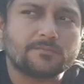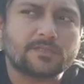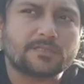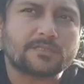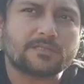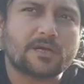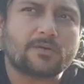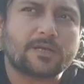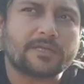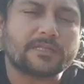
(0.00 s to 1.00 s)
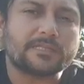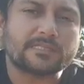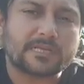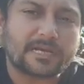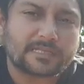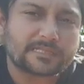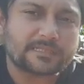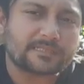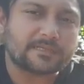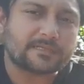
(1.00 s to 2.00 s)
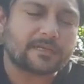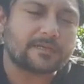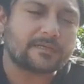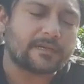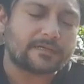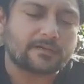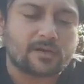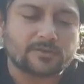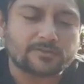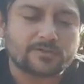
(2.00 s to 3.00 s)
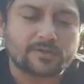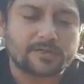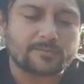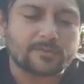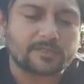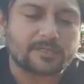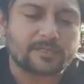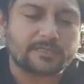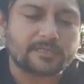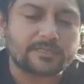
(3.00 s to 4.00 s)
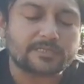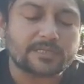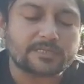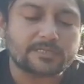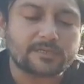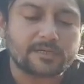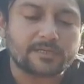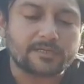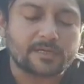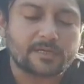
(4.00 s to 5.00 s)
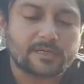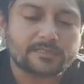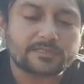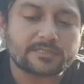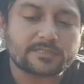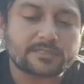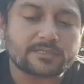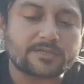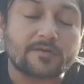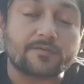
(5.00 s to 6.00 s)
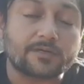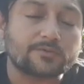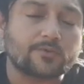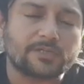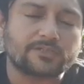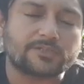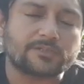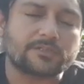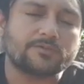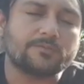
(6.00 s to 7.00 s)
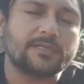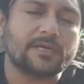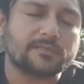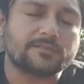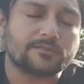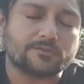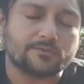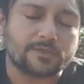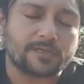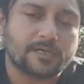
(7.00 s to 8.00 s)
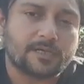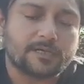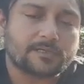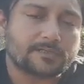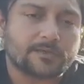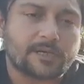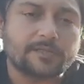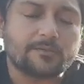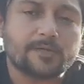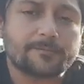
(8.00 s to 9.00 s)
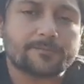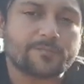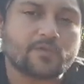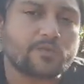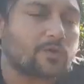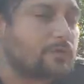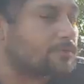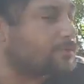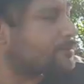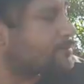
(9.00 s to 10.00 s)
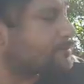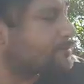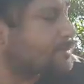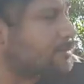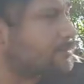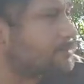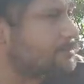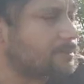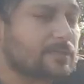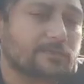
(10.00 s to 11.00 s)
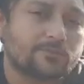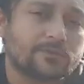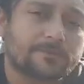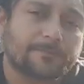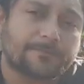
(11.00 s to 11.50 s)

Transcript: this is how I can concise this and answer it. But it's such a diverse question. There's so many answers to it. So anyway, moving on to the next one.